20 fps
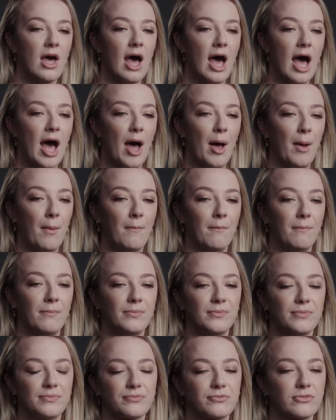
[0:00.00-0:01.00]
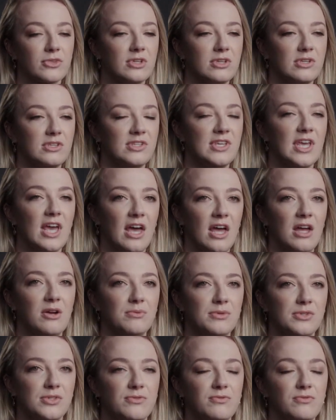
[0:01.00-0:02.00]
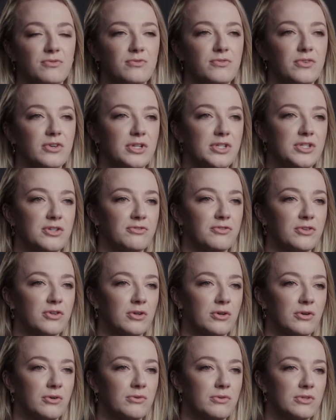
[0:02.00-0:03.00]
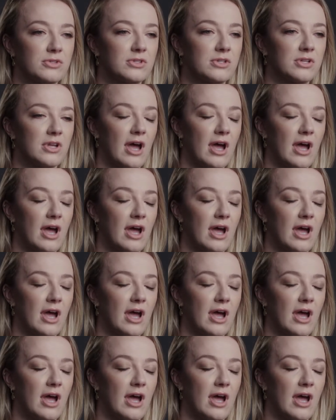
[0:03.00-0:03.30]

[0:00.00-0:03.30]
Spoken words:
It was very difficult.